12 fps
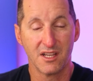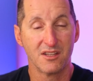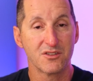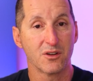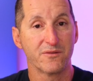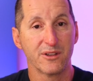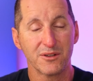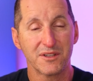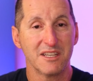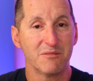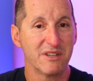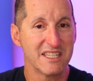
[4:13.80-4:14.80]
So if you're
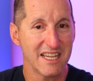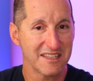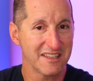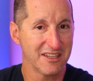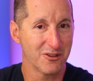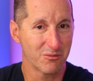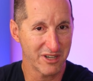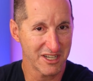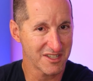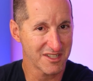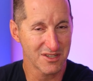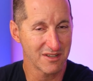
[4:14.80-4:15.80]
looking at protecting your
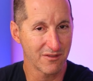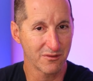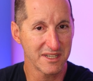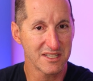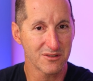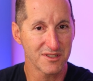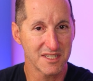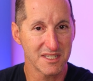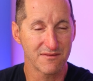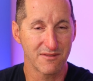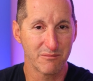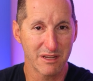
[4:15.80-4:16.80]
precious server
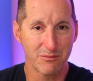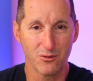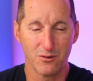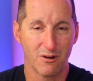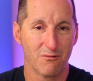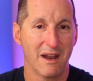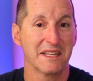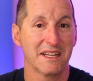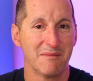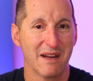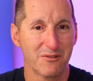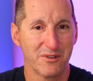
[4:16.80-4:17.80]
resources from people who are running
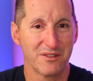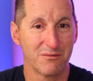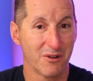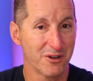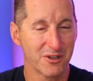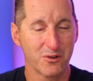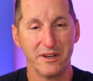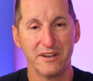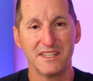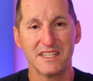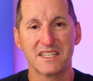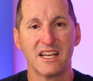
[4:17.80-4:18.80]
amok with rogue
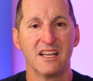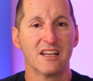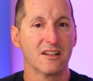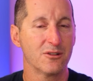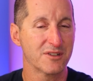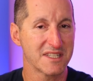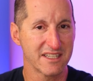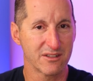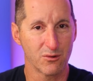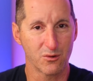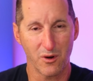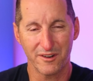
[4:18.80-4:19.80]
queries, look at
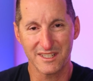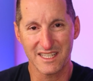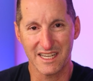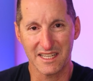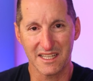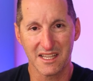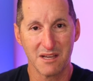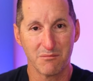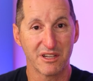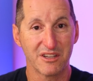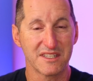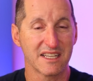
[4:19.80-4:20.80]
SQL quarantining
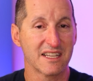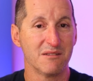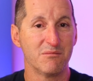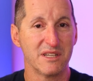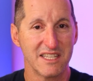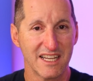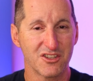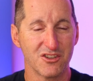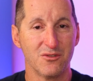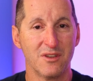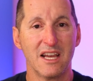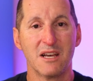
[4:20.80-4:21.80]
because it can protect
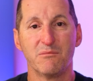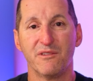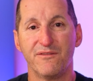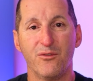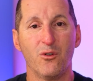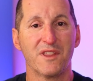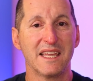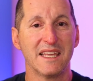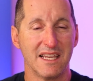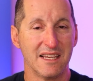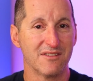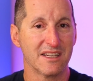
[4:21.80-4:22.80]
you before they
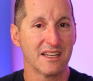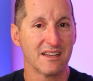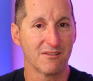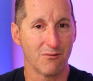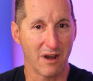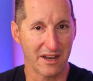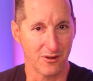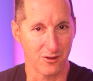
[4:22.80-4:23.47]
even run